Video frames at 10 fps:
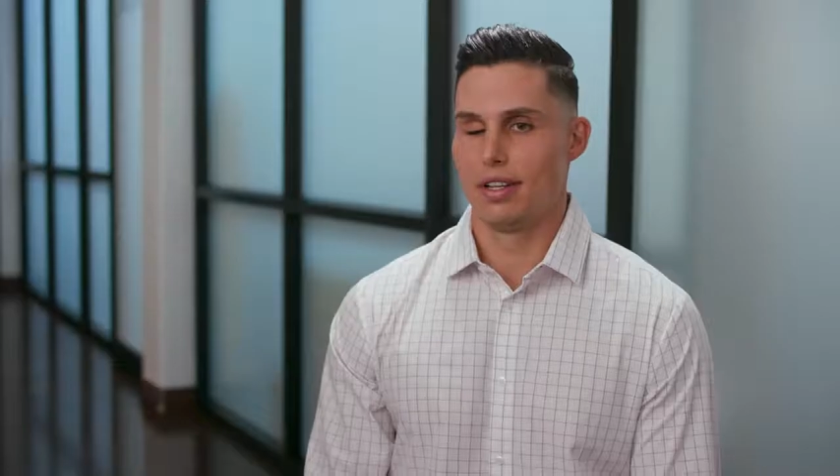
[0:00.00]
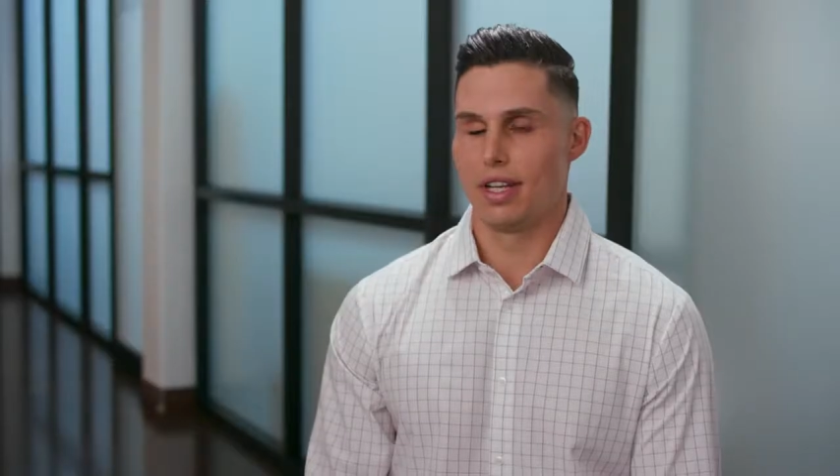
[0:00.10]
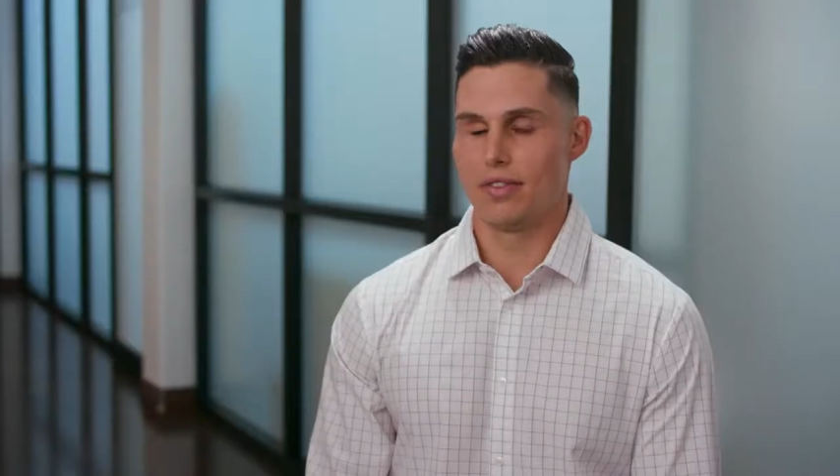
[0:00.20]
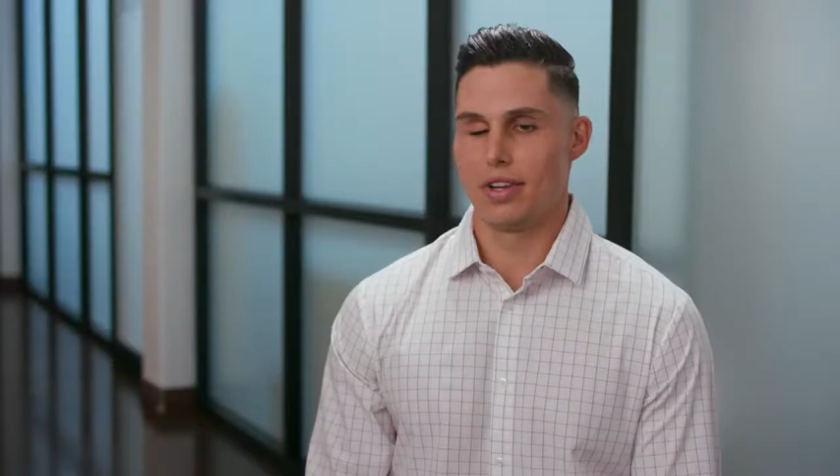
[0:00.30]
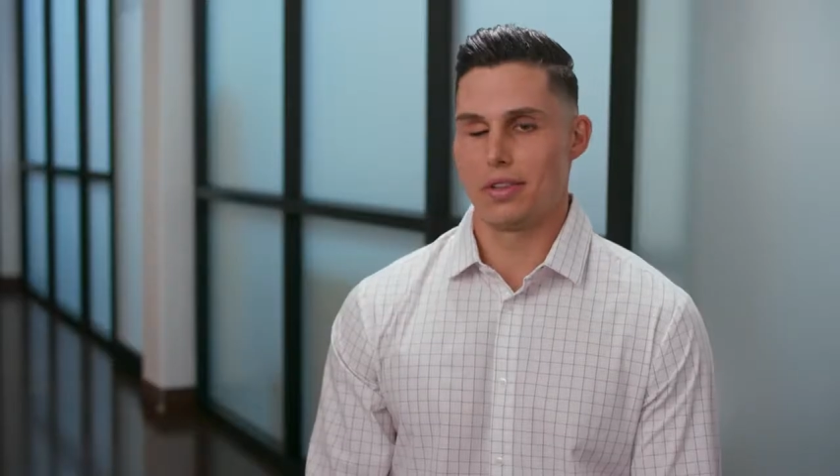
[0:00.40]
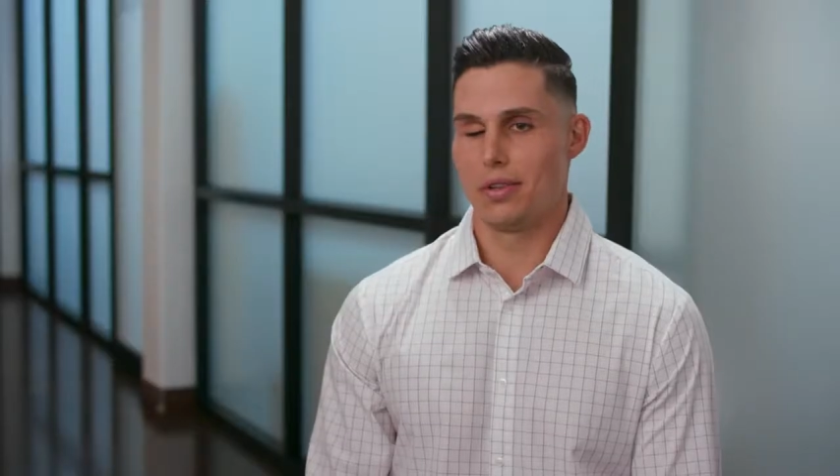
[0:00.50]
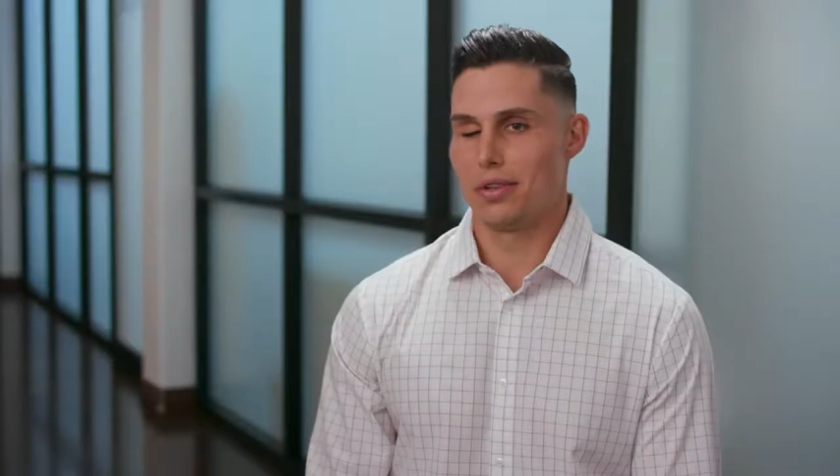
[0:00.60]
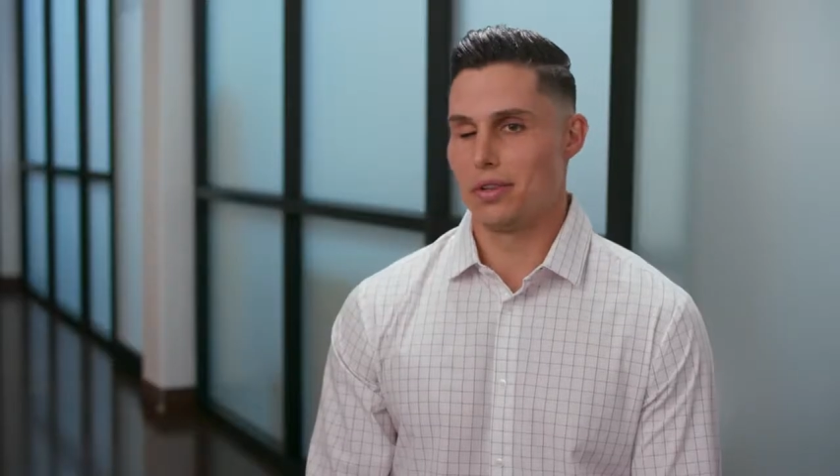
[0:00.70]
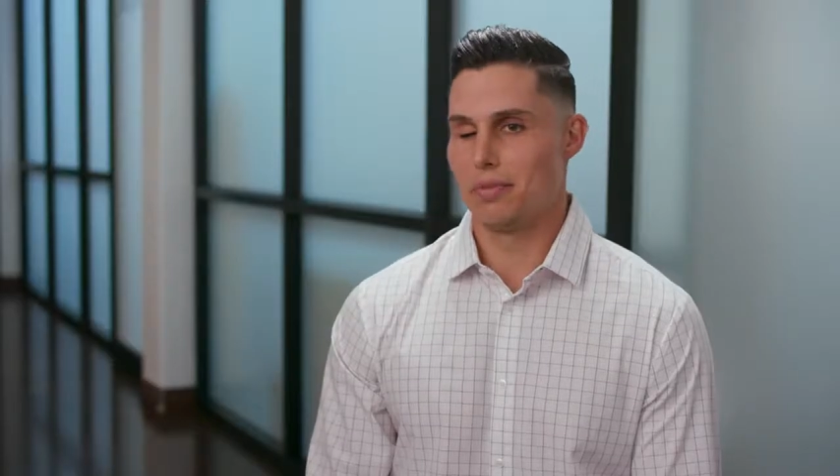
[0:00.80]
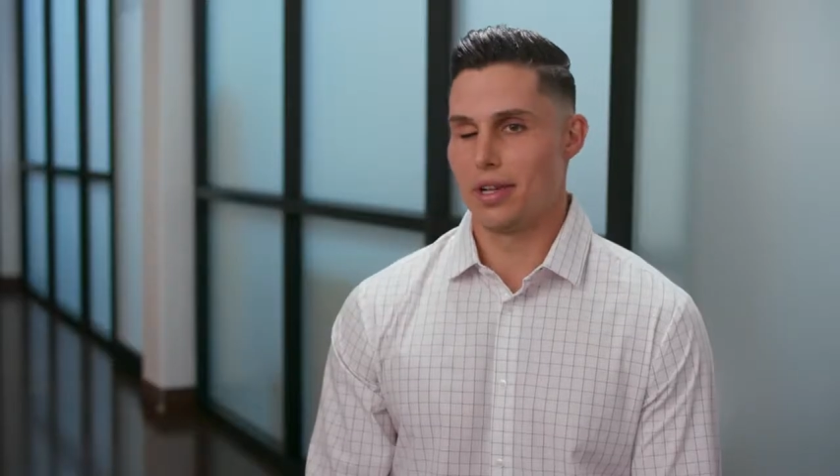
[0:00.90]
I've gone through the
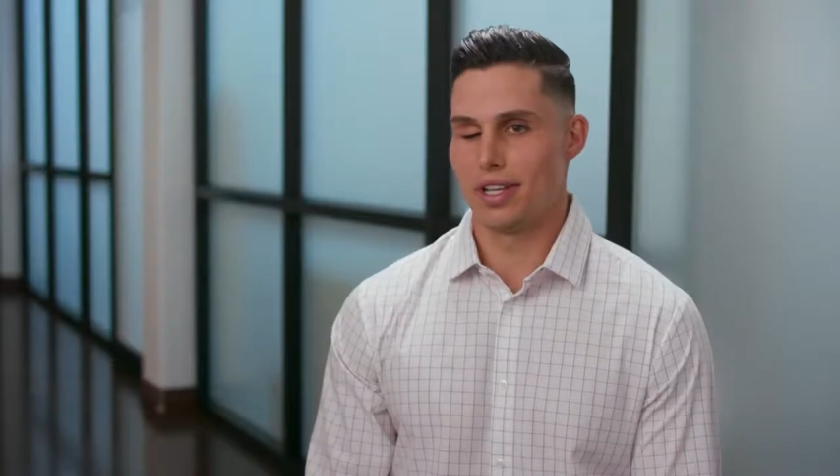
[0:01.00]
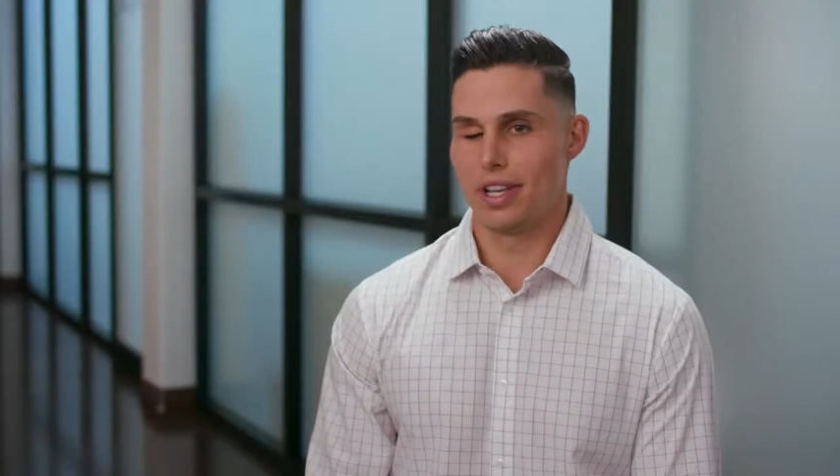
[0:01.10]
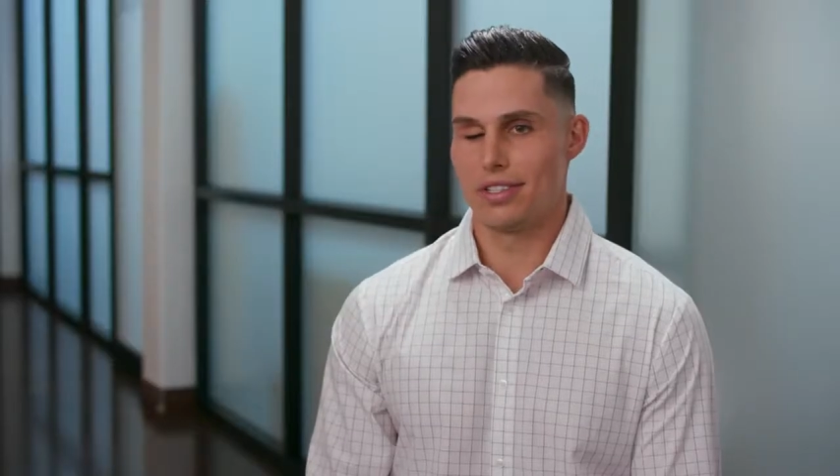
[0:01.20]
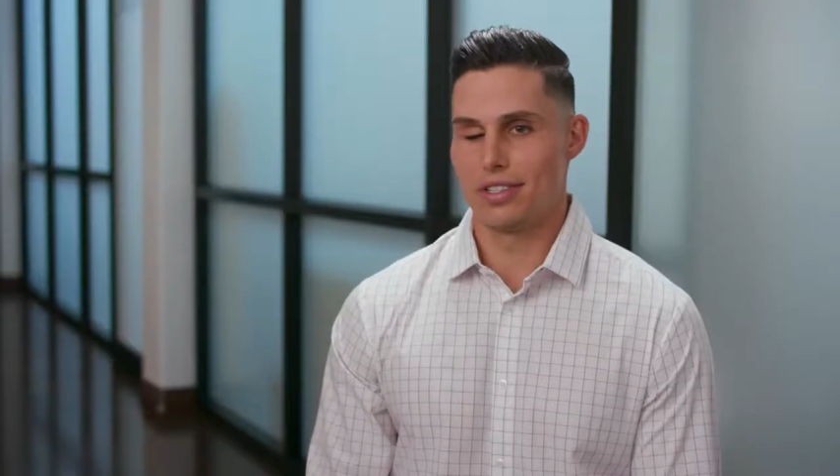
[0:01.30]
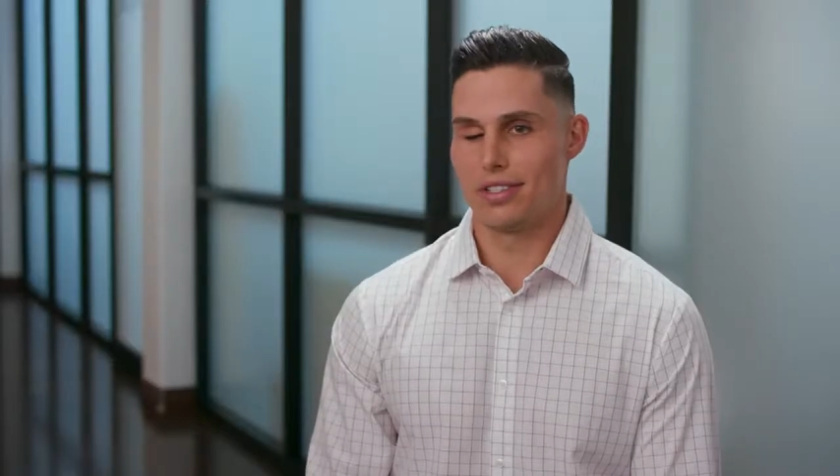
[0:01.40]
whole medication